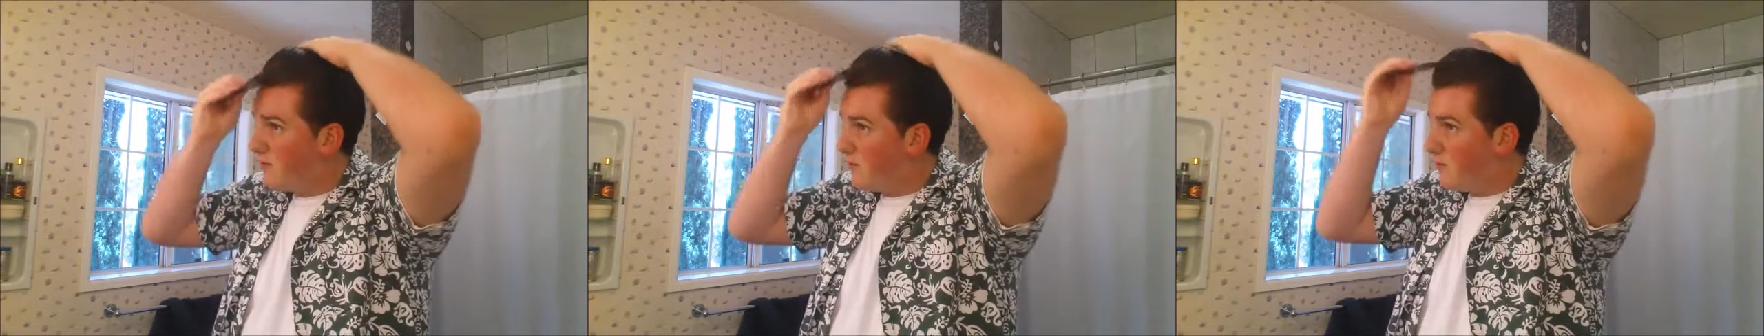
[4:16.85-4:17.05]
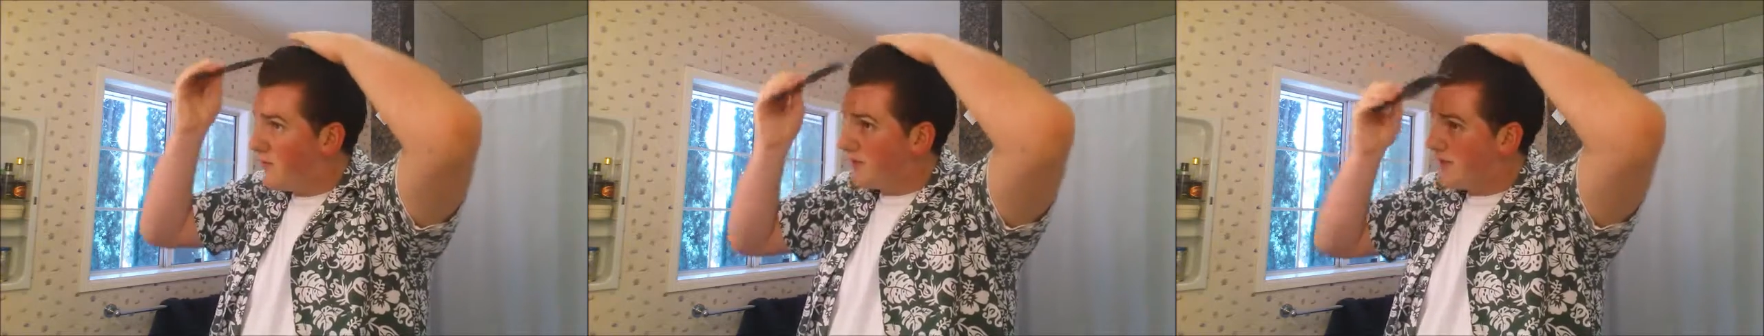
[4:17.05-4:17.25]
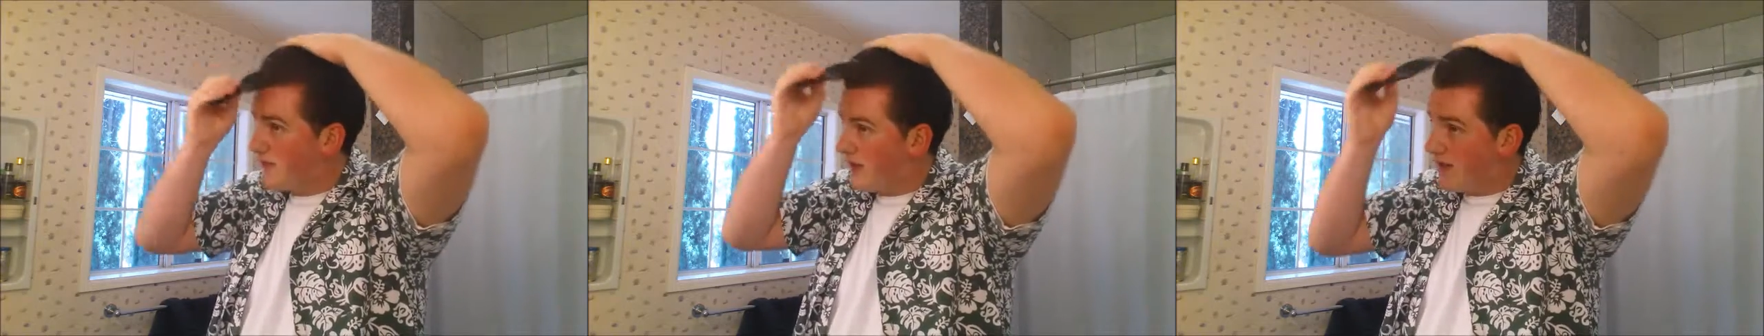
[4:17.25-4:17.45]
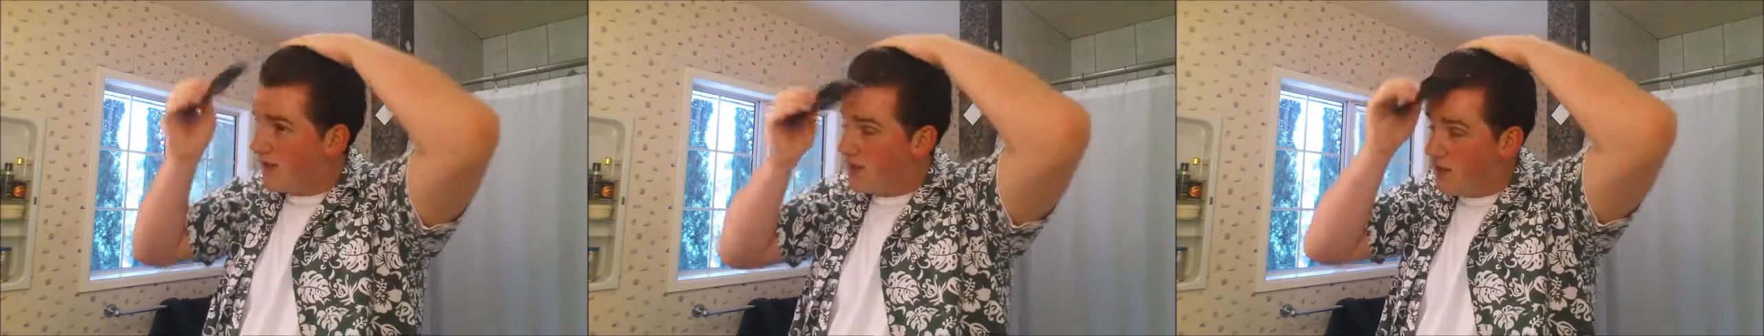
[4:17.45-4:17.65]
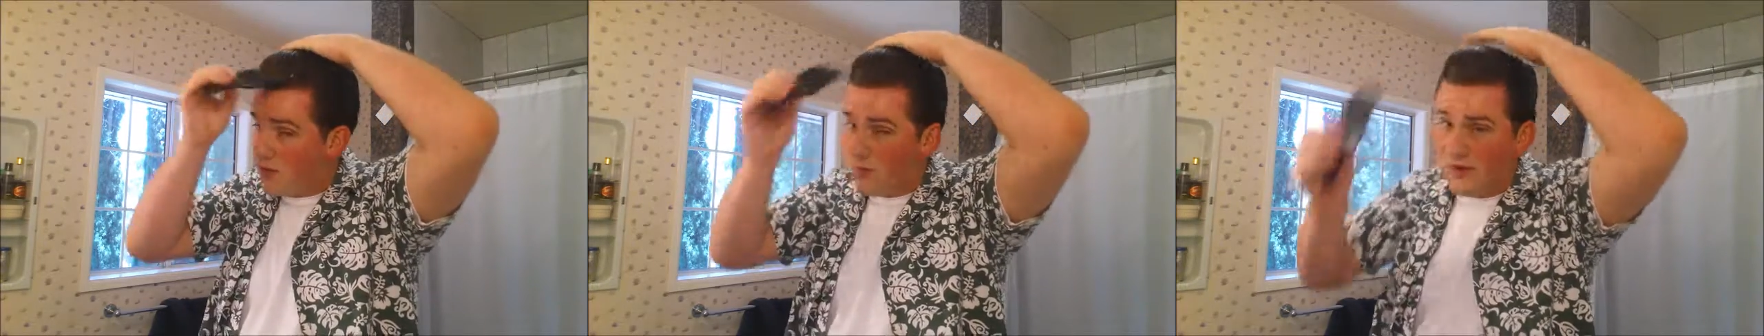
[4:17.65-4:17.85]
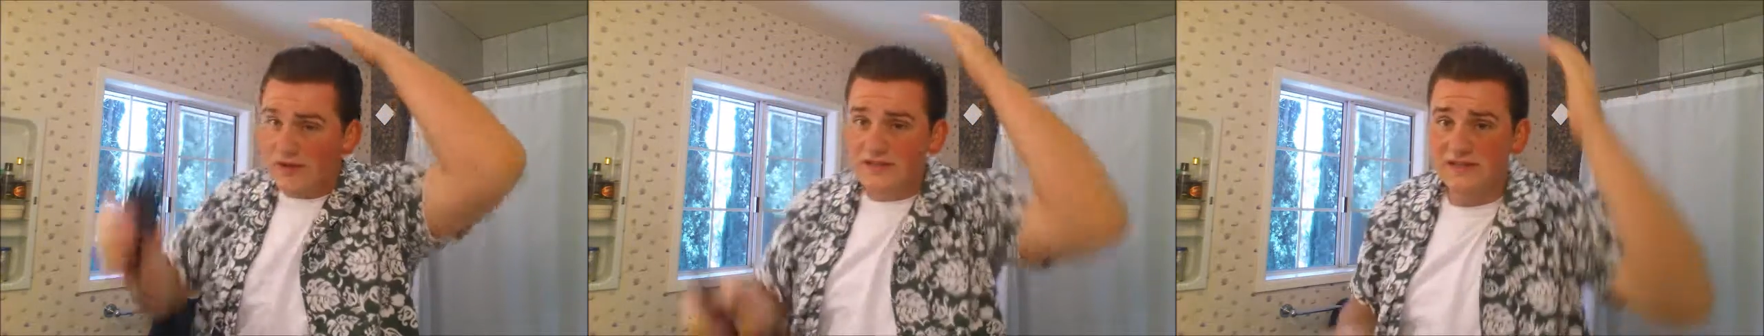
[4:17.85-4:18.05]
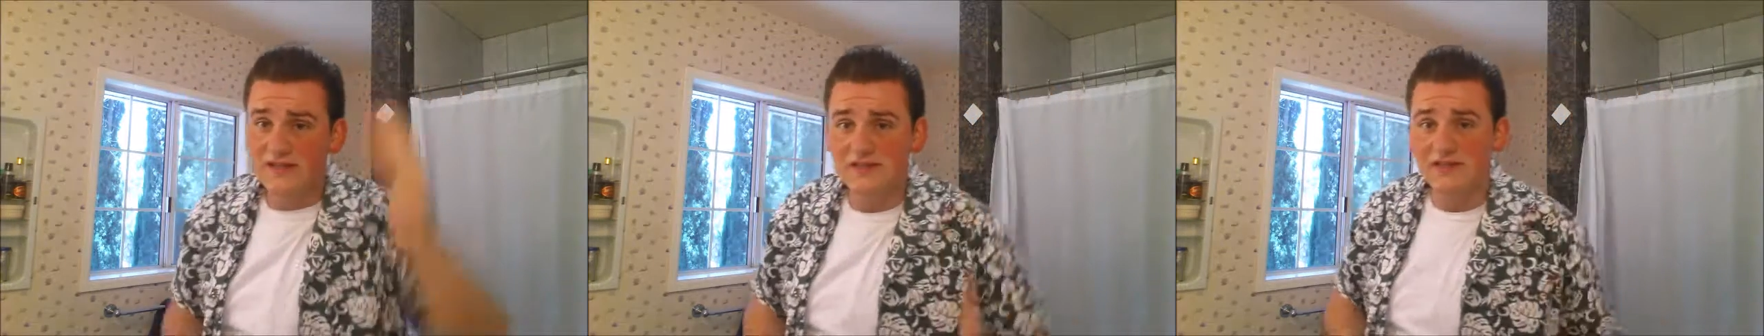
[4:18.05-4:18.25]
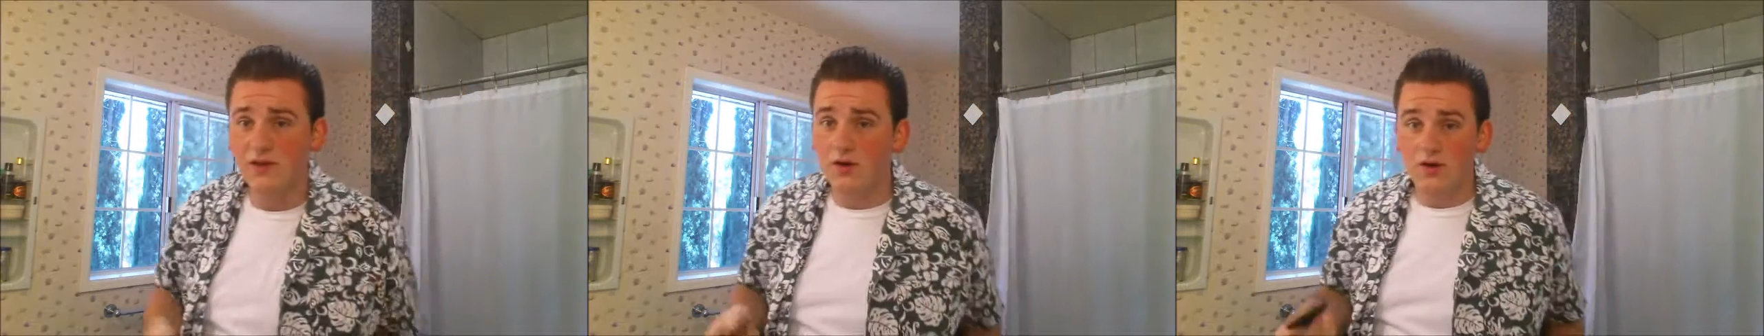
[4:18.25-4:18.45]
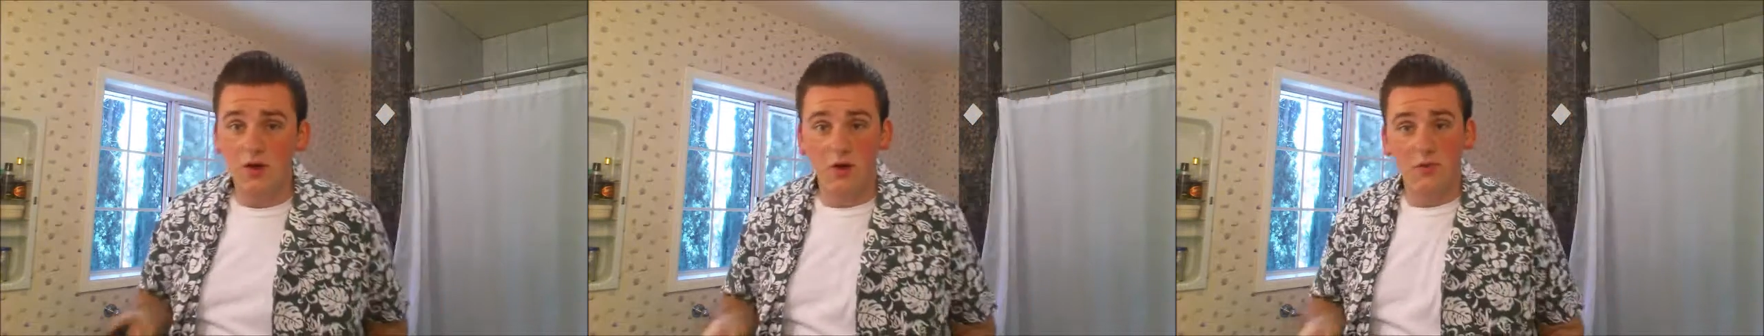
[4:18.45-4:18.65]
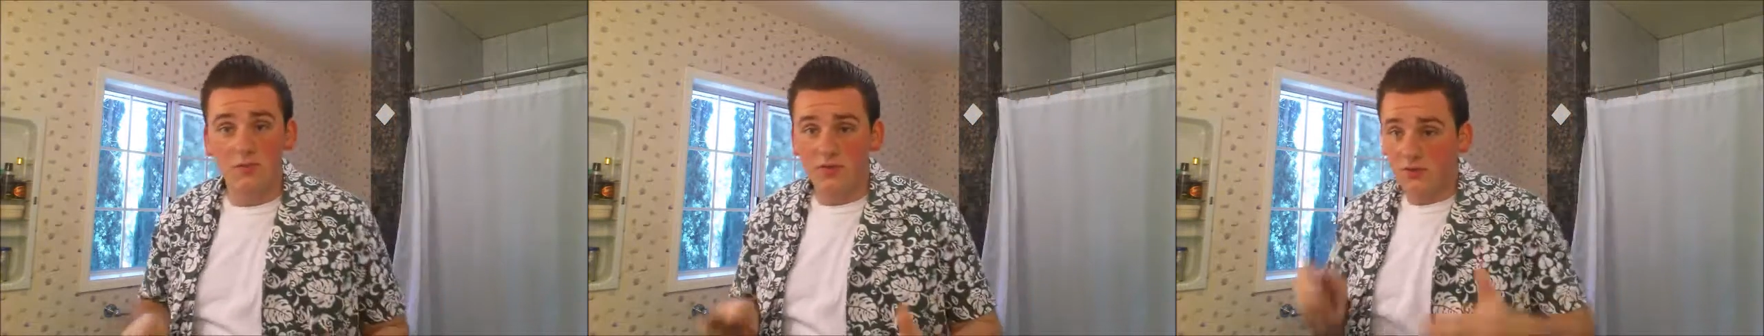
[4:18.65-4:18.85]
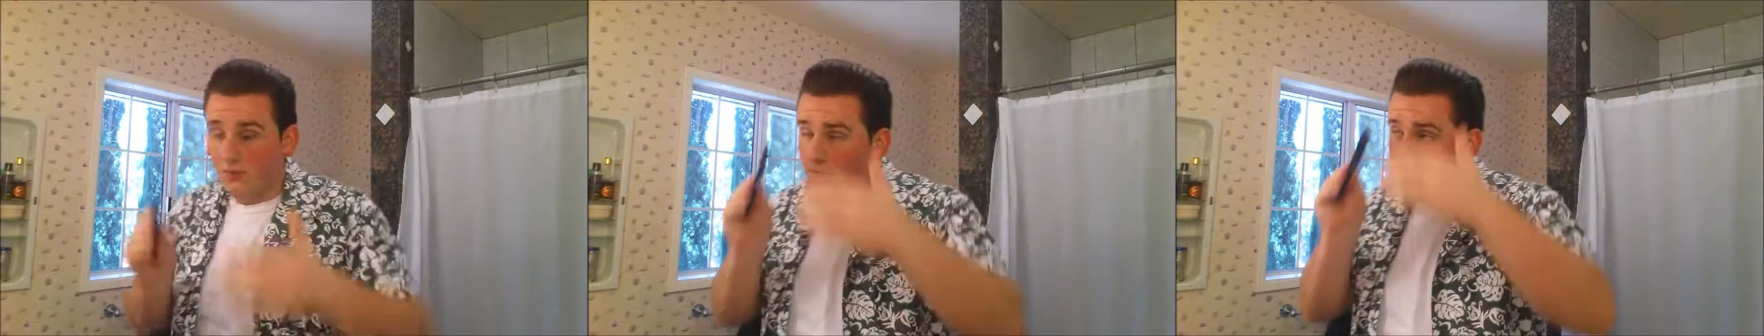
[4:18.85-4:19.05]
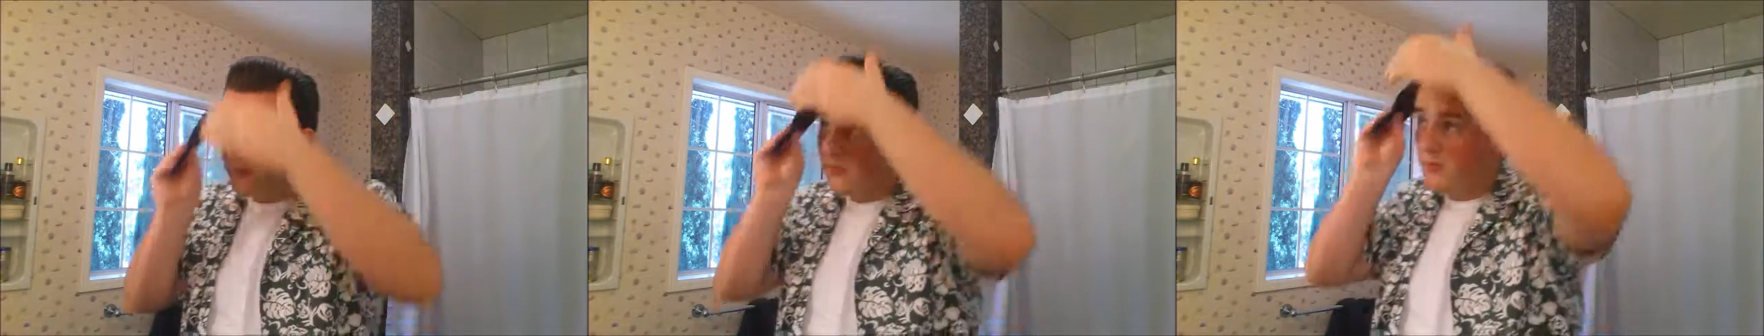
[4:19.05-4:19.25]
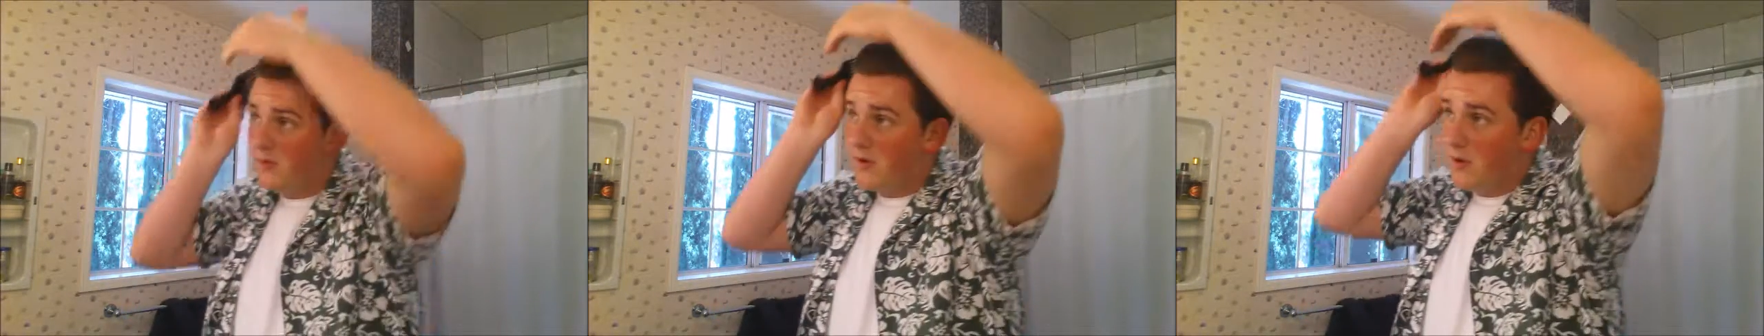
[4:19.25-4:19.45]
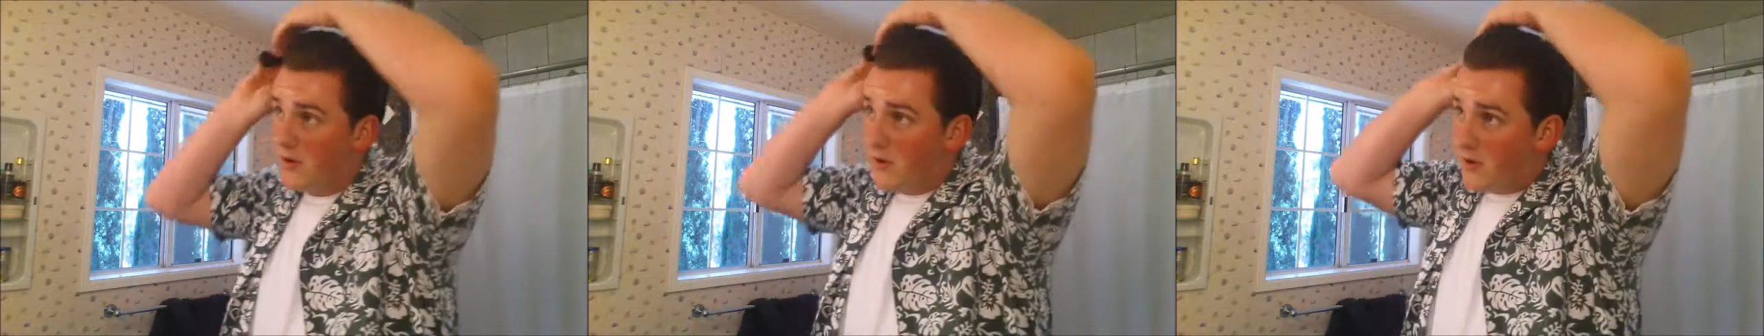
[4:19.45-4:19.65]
once again, you know, once it's all combed through,